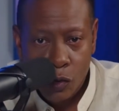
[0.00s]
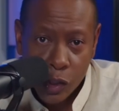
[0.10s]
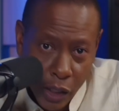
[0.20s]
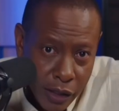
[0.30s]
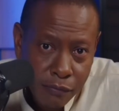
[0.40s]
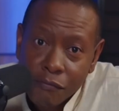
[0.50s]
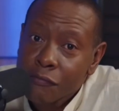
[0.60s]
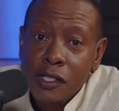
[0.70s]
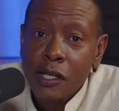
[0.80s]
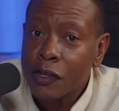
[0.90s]
forget to share
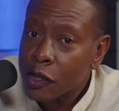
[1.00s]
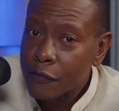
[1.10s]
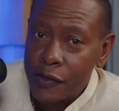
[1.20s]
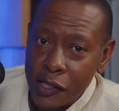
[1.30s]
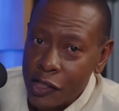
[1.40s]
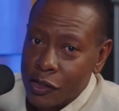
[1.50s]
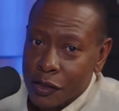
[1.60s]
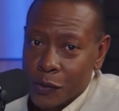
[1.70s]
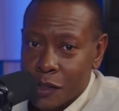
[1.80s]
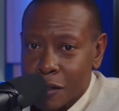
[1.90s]
it. Start the
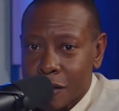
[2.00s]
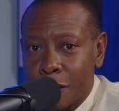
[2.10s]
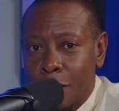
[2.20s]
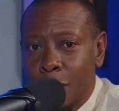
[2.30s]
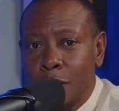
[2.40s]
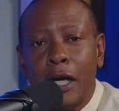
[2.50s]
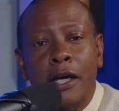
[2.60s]
conversation that we just said,